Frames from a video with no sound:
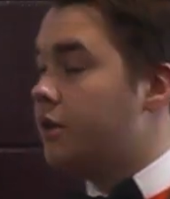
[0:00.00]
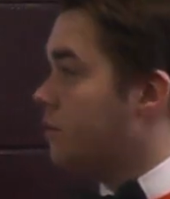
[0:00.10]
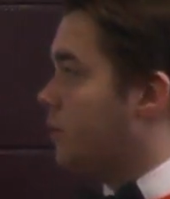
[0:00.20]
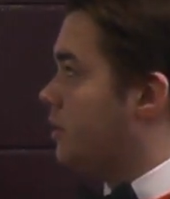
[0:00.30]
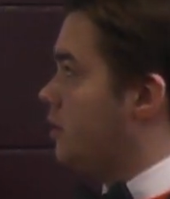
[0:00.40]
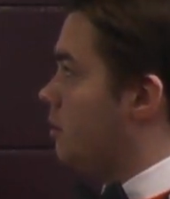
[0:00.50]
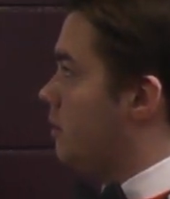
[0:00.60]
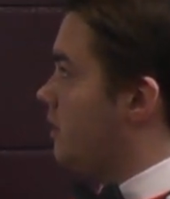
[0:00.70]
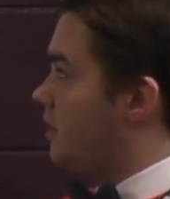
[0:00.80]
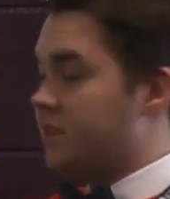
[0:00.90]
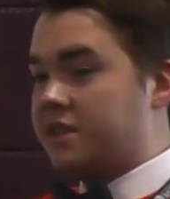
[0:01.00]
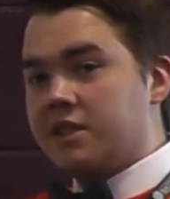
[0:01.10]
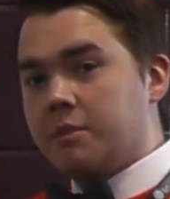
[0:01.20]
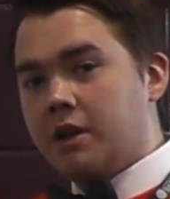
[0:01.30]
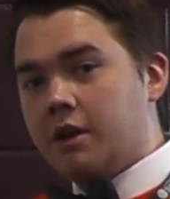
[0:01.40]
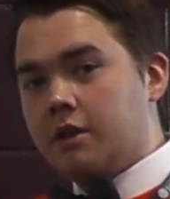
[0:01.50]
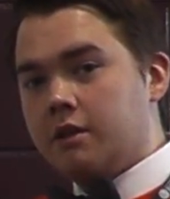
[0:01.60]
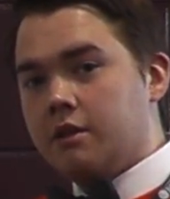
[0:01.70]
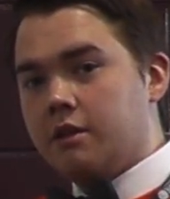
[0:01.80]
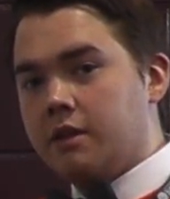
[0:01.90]
So assume that this is the pillar
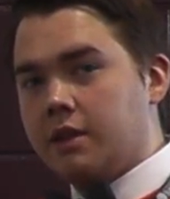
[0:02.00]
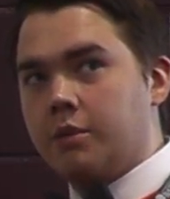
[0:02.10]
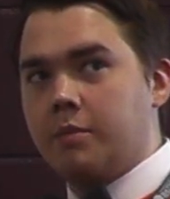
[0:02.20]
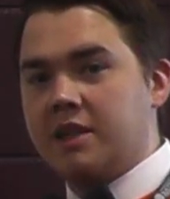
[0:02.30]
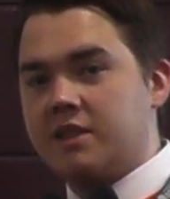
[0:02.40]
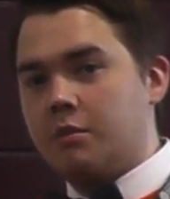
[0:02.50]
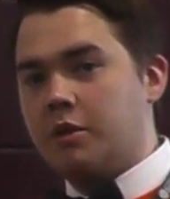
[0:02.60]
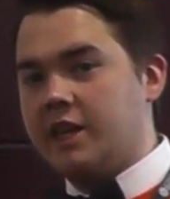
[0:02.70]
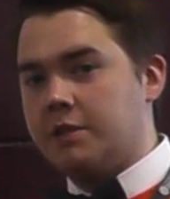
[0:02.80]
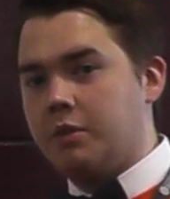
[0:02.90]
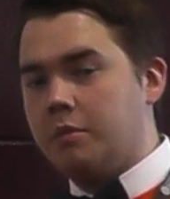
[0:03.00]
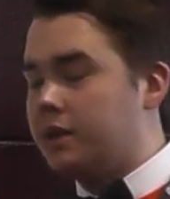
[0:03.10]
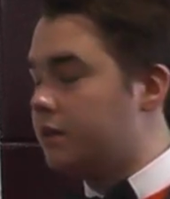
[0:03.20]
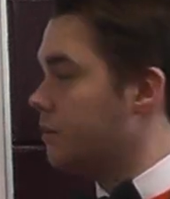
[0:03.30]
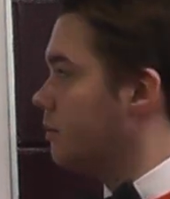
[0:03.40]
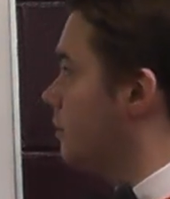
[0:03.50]
that we place the next bomb at.